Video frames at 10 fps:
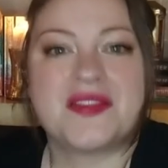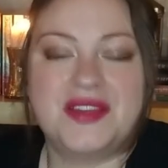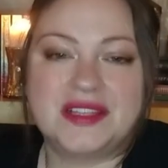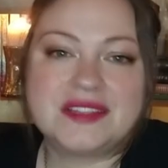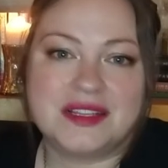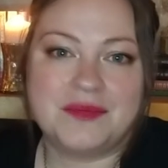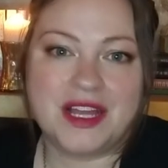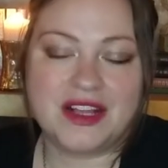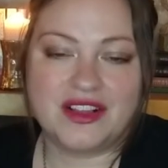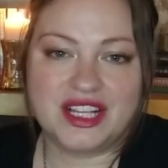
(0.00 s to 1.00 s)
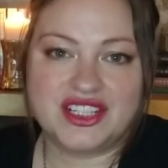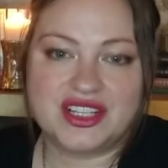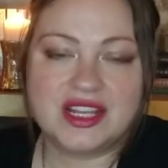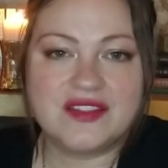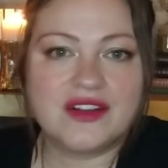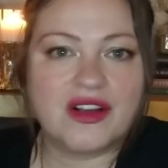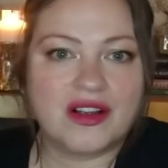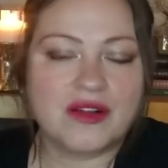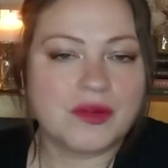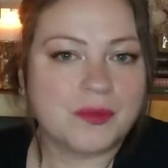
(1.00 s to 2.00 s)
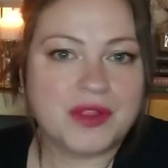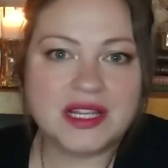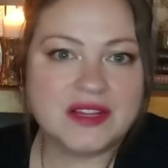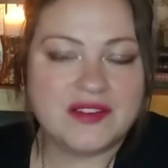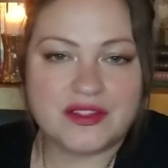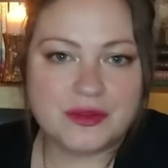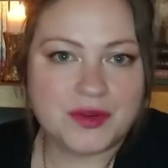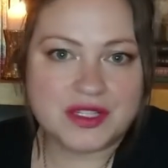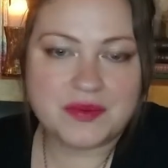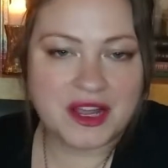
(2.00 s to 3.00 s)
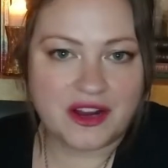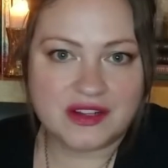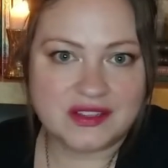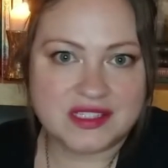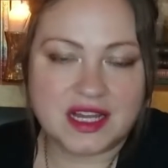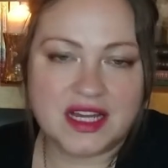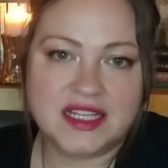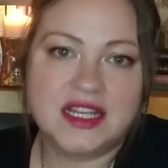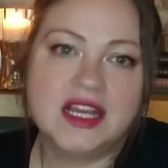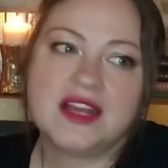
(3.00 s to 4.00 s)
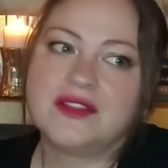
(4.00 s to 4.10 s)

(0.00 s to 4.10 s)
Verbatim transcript: this in my collection. There are plenty of other books by R L Stine.